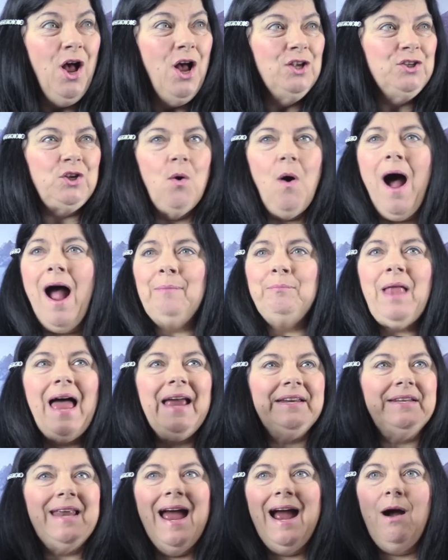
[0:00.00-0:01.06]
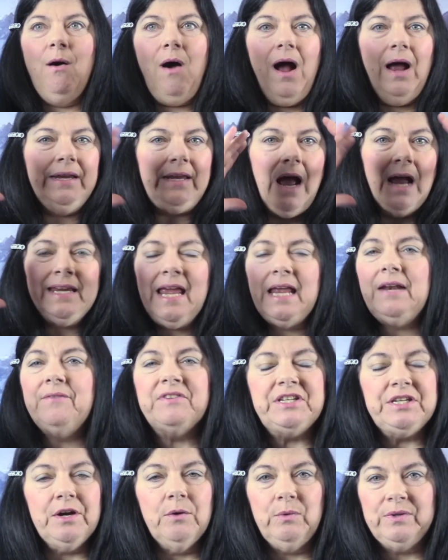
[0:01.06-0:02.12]
So I'm like, now, I, I can't
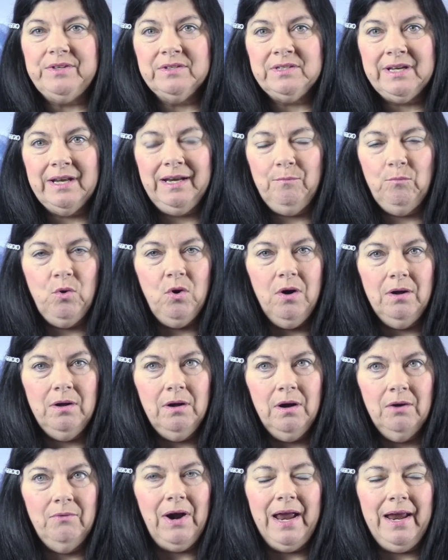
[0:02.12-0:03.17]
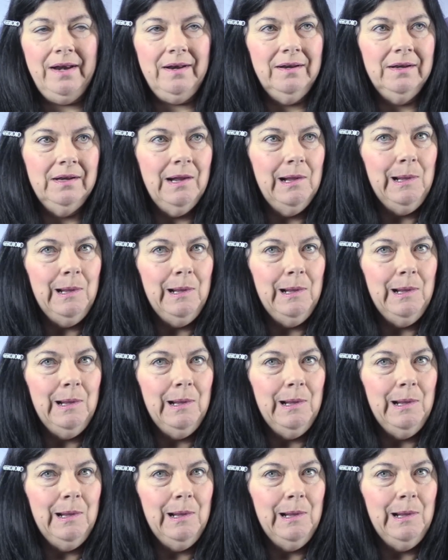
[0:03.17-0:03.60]
even deal with this anymore. All right.